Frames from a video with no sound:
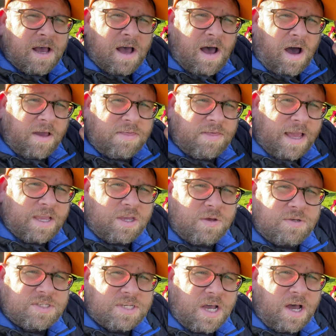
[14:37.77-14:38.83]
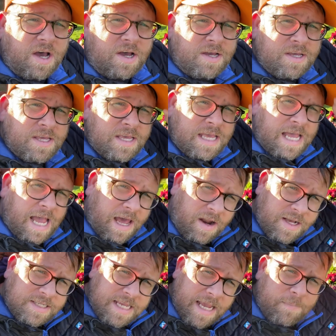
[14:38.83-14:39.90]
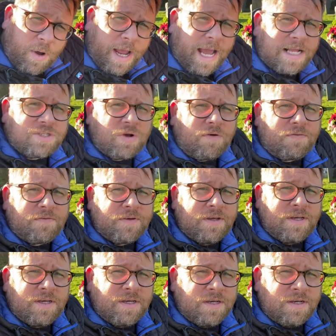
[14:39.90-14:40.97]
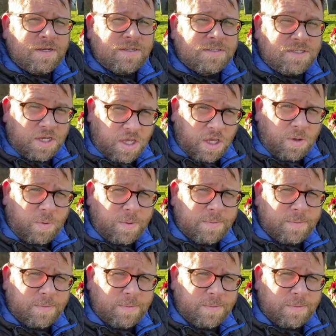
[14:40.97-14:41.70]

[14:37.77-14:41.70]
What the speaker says: I thank you, sir, and I take my hat off to you.